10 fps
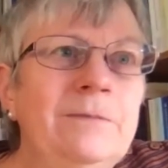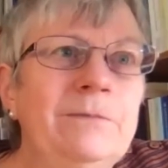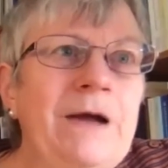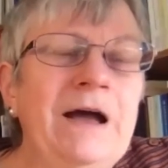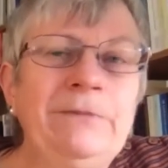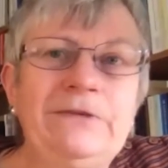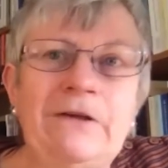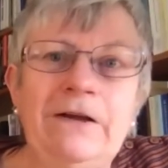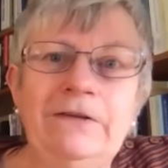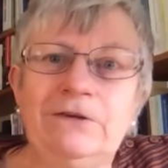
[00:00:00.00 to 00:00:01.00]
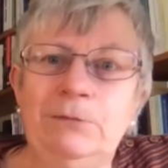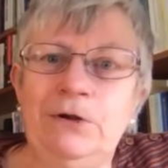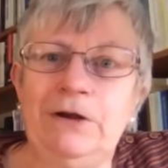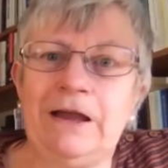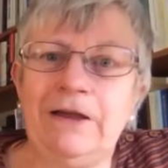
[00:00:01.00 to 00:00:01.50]
perhaps science
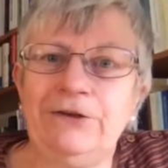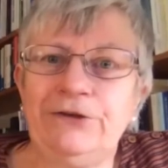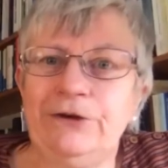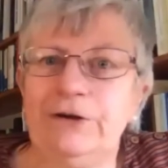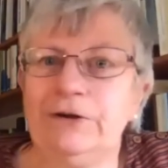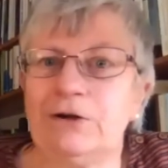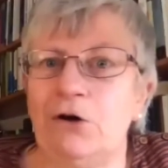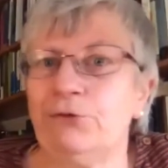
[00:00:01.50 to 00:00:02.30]
communication and